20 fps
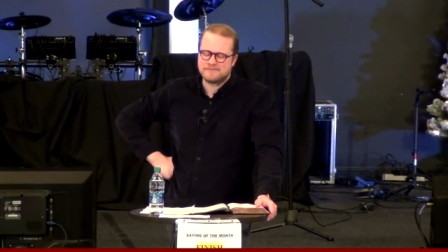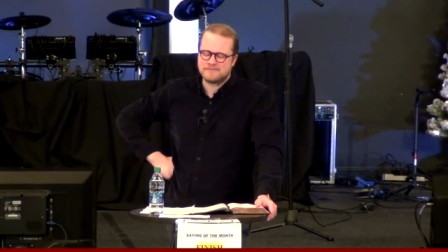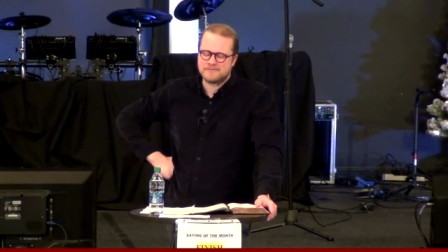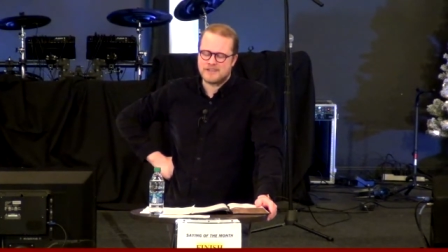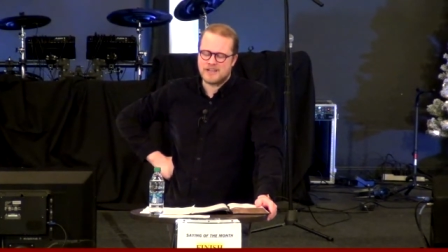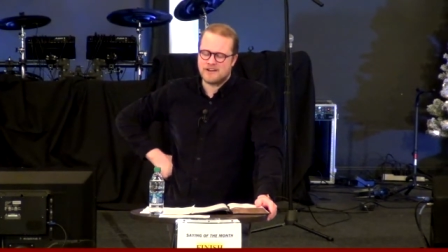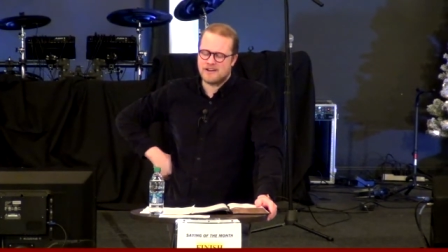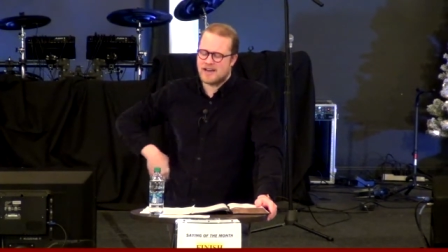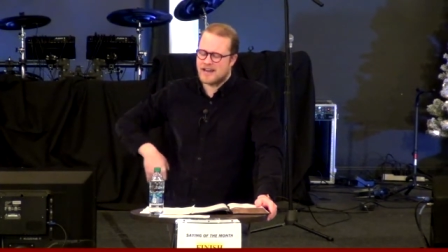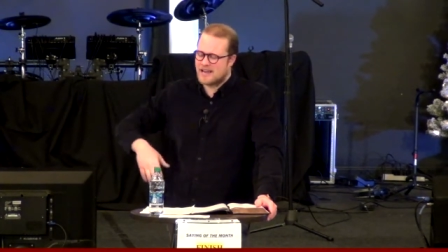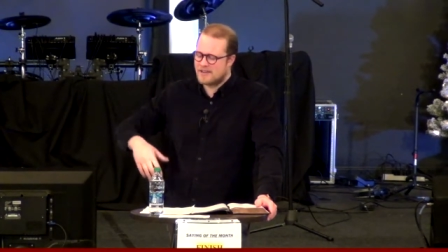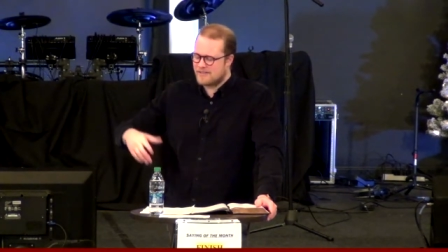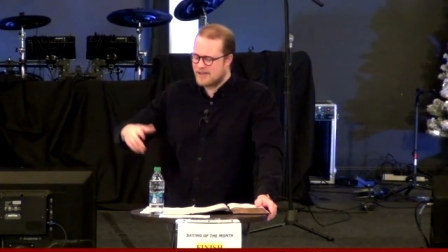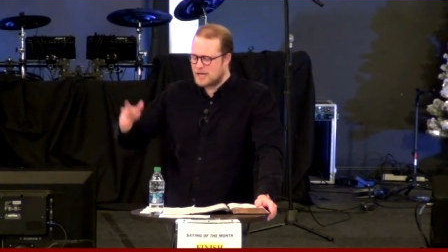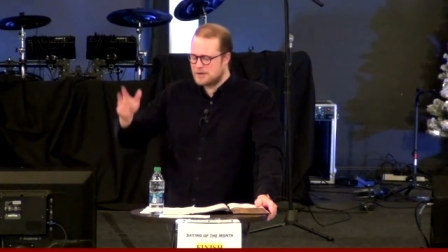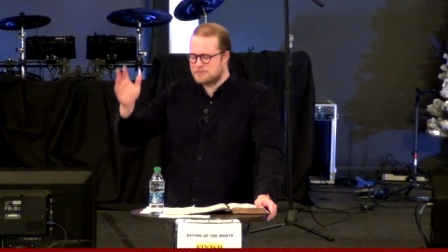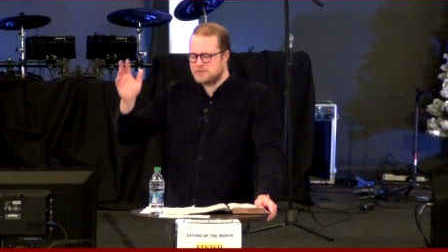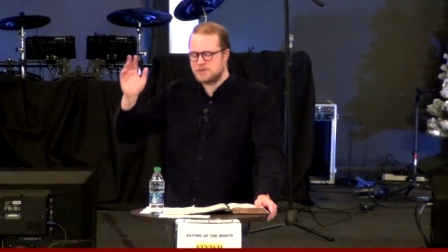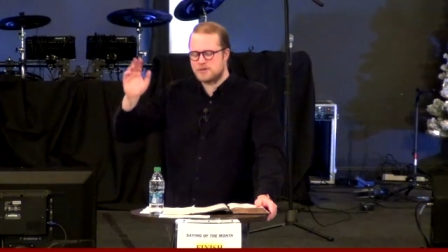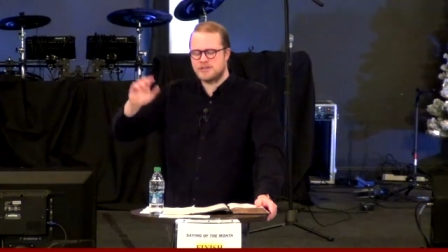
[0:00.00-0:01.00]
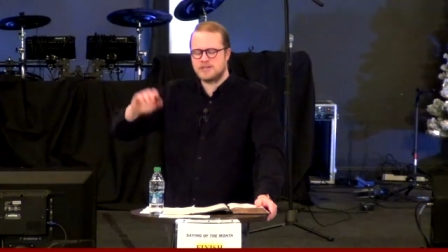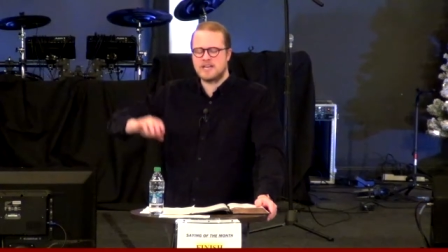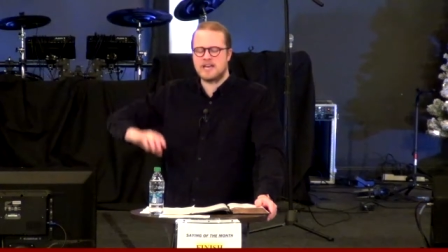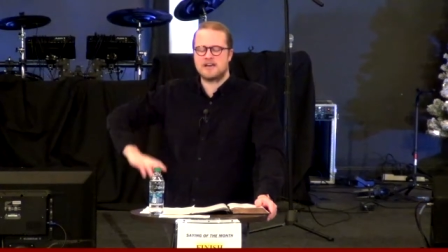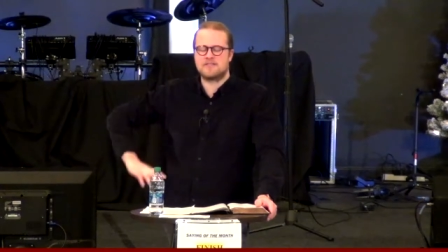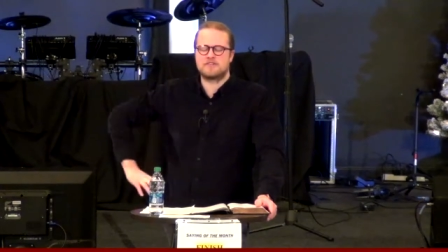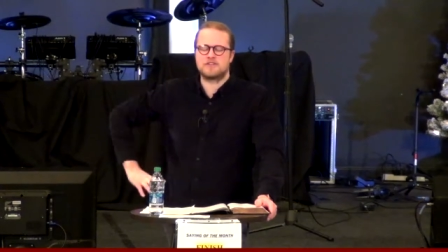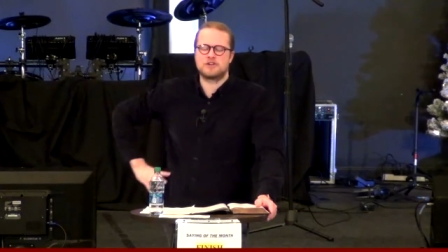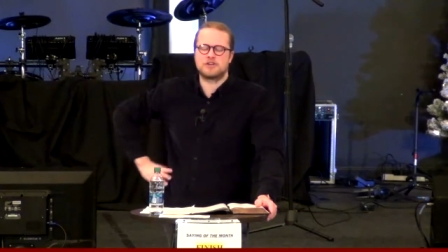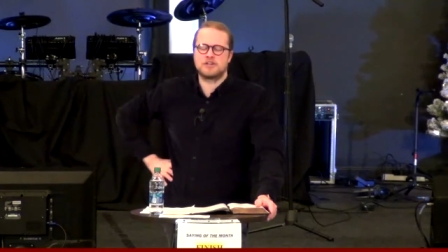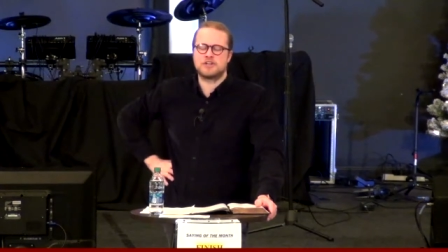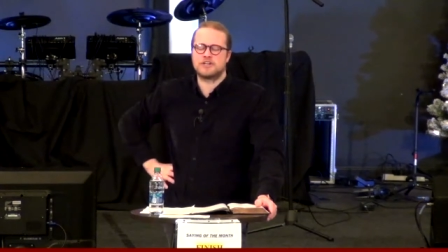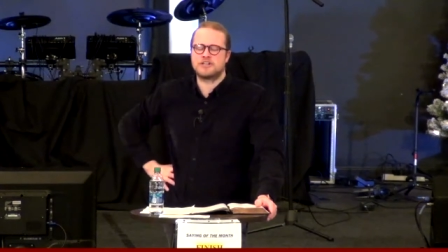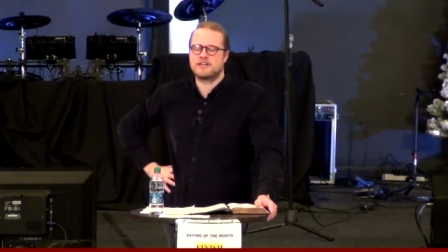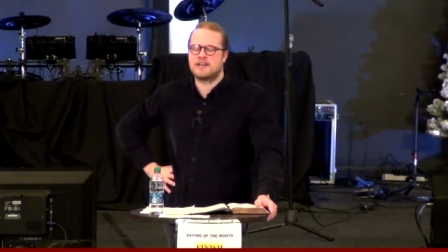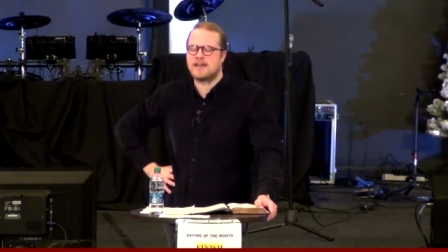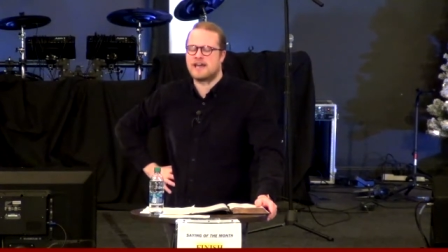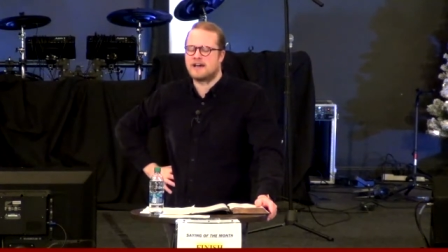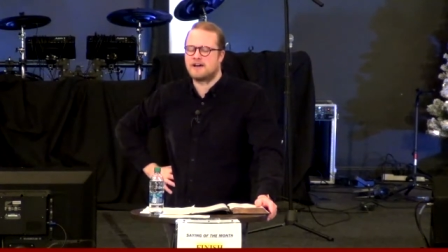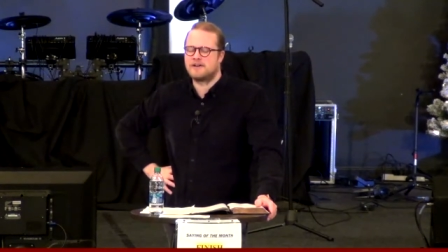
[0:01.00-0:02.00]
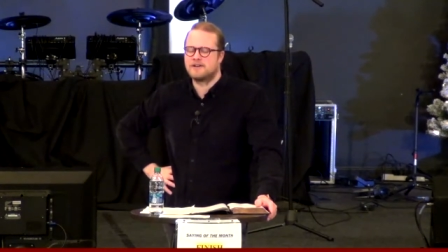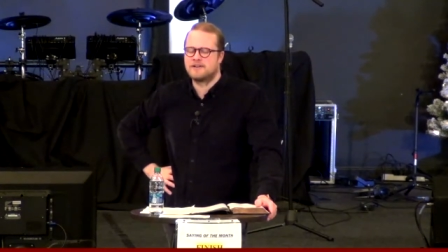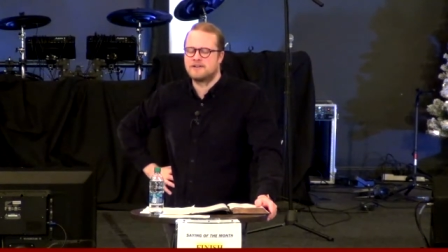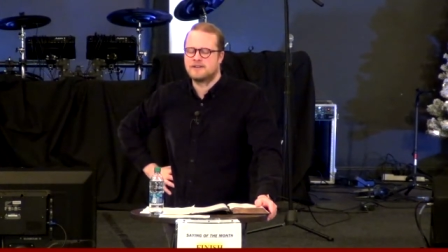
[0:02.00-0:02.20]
All right, I've helped you enough. You're good now.